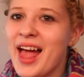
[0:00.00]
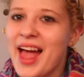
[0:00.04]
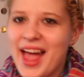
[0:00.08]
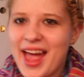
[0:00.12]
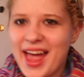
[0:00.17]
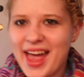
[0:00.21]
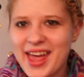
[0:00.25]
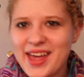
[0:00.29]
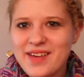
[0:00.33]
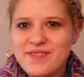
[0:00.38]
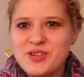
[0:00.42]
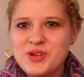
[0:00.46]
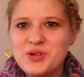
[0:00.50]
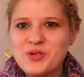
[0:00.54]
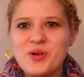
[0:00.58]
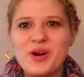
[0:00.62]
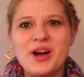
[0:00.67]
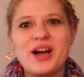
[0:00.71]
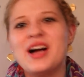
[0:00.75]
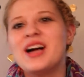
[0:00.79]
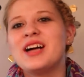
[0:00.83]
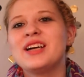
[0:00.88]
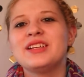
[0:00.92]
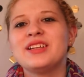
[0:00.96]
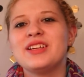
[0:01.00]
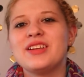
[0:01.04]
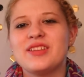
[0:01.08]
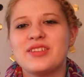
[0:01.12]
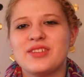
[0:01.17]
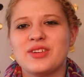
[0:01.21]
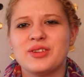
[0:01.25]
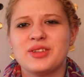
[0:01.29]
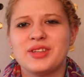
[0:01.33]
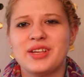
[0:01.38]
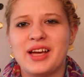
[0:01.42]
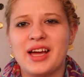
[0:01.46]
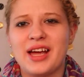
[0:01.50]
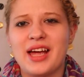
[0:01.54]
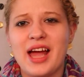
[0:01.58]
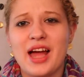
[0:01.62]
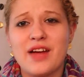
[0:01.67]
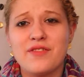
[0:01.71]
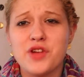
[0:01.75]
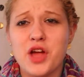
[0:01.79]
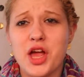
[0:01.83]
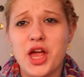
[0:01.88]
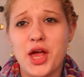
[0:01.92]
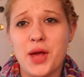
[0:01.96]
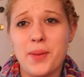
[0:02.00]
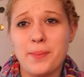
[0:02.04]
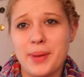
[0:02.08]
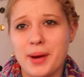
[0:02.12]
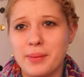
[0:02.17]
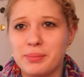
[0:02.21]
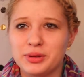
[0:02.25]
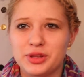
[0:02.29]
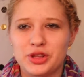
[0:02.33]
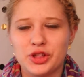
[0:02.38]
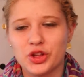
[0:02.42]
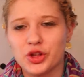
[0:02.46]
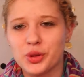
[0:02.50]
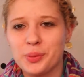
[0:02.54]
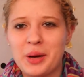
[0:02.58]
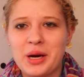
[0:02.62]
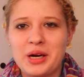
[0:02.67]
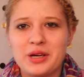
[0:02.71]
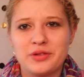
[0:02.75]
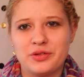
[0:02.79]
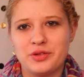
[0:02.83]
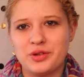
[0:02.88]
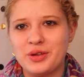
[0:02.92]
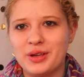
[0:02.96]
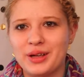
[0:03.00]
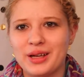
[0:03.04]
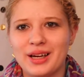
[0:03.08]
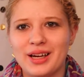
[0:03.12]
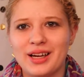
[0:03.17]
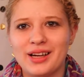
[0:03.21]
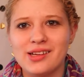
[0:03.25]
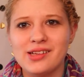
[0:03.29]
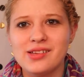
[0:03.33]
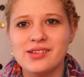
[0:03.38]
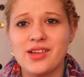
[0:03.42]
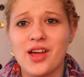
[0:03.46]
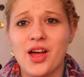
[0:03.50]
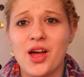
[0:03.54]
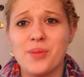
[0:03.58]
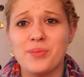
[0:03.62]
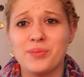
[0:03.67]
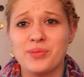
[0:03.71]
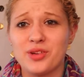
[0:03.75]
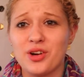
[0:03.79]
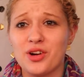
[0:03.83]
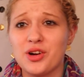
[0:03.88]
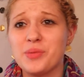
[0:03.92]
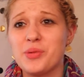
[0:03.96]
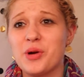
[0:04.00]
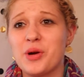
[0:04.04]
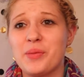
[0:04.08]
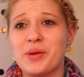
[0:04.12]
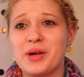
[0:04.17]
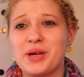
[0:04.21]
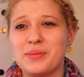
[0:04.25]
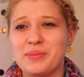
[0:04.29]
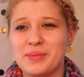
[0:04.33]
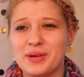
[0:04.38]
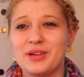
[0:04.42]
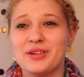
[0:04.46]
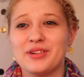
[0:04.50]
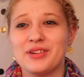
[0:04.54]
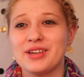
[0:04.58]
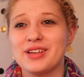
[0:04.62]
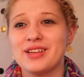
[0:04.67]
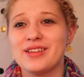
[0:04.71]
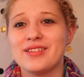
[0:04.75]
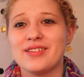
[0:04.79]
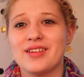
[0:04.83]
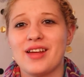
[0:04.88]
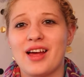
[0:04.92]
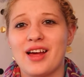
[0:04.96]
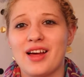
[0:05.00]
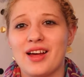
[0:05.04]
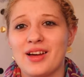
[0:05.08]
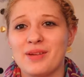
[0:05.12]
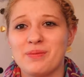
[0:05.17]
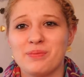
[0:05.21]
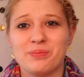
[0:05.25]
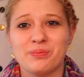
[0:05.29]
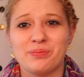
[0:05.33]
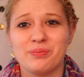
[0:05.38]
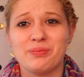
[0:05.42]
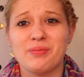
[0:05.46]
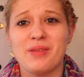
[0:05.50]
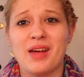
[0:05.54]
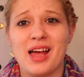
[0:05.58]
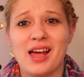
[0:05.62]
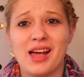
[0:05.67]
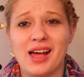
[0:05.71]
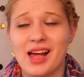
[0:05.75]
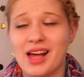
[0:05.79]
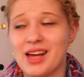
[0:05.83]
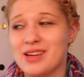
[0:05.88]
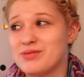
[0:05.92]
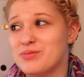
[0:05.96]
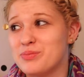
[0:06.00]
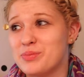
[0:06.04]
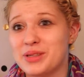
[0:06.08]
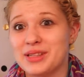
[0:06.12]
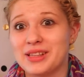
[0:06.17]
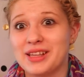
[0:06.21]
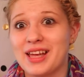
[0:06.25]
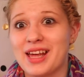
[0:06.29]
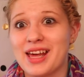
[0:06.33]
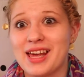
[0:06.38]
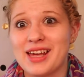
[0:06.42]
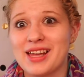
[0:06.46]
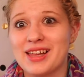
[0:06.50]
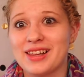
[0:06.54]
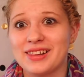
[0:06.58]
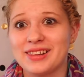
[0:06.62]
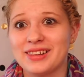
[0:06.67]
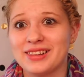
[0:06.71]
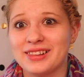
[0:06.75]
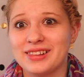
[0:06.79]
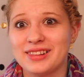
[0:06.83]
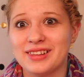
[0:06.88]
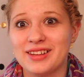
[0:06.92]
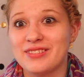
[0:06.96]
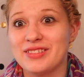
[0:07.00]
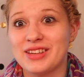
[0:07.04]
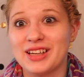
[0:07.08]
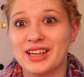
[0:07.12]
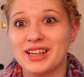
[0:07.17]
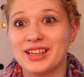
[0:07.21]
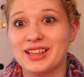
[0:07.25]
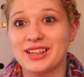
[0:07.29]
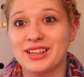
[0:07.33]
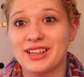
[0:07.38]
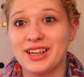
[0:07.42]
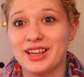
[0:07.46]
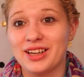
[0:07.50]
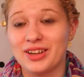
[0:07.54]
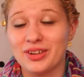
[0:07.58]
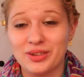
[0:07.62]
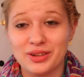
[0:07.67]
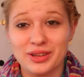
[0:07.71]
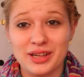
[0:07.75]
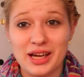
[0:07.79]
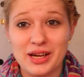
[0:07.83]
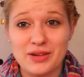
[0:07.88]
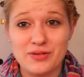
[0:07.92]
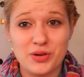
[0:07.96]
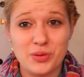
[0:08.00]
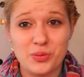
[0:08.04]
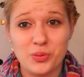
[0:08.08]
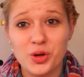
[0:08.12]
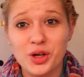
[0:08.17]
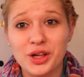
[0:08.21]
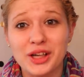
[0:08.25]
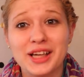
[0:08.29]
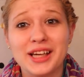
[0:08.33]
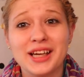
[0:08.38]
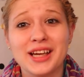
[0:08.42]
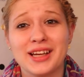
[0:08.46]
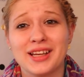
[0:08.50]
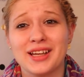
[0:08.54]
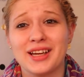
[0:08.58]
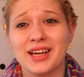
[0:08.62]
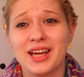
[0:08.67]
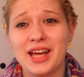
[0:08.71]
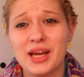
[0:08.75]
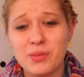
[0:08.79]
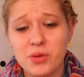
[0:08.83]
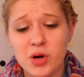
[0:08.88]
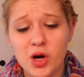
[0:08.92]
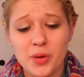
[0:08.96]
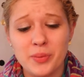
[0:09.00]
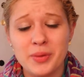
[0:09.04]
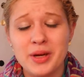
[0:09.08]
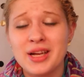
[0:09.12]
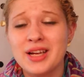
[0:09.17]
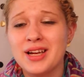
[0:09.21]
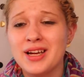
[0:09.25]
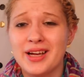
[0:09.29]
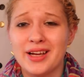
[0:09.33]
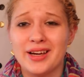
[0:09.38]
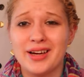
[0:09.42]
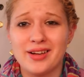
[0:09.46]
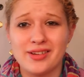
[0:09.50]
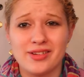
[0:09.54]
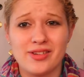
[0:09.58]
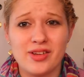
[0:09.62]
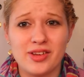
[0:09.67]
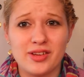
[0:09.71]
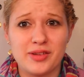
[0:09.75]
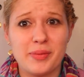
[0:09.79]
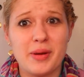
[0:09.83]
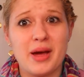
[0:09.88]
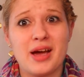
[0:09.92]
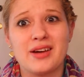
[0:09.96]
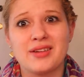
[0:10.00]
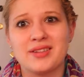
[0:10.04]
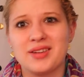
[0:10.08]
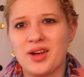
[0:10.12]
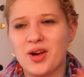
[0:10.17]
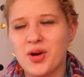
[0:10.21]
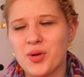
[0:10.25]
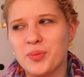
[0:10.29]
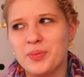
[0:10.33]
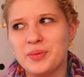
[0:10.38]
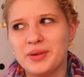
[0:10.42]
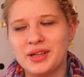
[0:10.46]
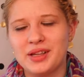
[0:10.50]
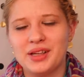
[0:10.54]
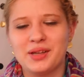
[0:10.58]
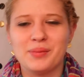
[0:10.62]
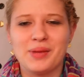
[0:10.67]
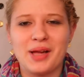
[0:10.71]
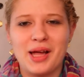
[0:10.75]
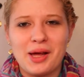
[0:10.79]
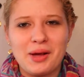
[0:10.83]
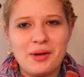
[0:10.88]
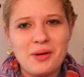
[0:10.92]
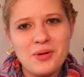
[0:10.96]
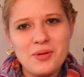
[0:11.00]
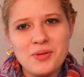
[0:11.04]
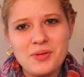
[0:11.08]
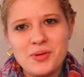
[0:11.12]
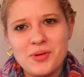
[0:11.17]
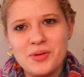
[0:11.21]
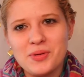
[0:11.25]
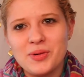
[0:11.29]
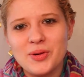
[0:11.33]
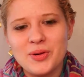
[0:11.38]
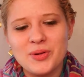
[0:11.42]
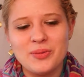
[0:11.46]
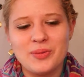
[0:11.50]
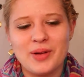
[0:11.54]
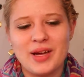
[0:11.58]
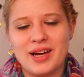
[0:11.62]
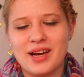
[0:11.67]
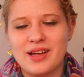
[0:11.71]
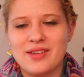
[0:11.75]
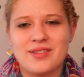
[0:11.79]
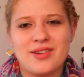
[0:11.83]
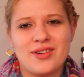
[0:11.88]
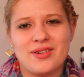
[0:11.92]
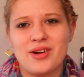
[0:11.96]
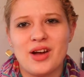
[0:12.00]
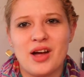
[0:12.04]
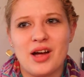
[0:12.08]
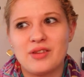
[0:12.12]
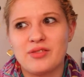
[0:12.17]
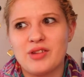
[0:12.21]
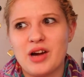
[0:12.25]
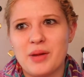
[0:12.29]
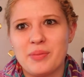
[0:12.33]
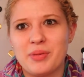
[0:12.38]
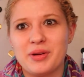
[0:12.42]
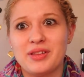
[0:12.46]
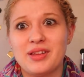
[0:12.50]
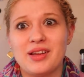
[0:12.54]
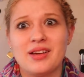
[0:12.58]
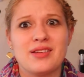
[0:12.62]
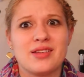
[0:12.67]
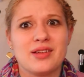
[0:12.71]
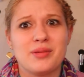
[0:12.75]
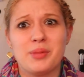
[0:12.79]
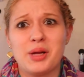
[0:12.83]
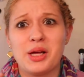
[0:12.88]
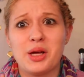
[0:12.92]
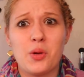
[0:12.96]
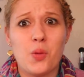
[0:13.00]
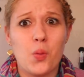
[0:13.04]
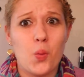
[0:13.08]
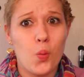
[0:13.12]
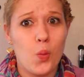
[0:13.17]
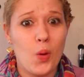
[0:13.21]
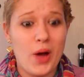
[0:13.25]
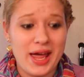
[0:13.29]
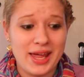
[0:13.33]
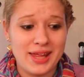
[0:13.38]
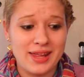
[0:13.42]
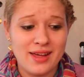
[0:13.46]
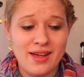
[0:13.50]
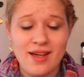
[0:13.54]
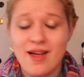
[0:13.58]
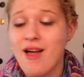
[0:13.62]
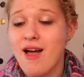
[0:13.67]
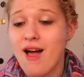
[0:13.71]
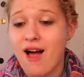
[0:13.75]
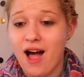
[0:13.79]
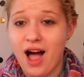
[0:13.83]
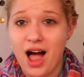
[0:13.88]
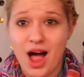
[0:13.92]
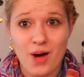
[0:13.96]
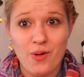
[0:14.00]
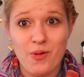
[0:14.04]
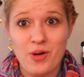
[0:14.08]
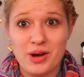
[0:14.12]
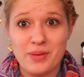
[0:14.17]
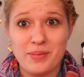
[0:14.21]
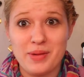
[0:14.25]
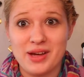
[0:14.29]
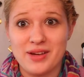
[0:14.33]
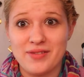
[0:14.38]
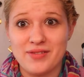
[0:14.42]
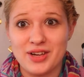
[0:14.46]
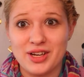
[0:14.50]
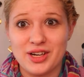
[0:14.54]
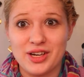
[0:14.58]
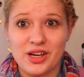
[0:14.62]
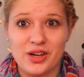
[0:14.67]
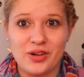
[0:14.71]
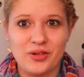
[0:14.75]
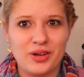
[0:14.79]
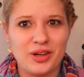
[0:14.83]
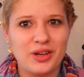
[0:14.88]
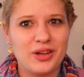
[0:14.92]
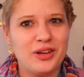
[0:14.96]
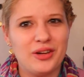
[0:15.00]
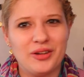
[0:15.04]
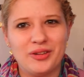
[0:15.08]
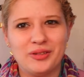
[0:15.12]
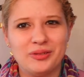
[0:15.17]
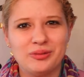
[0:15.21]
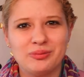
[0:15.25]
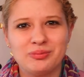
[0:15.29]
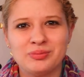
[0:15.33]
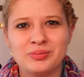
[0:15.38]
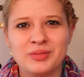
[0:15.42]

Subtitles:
Hey everyone! So today I have a Popsugar box for you guys. Sorry about my appearance. I've been like living on a 10-hour day from working, and I came home and I saw this box, I opened it, and I'm like, woo, woo, woo, and I started unwrapping things. I'm like, wait, I want to make a video, you know?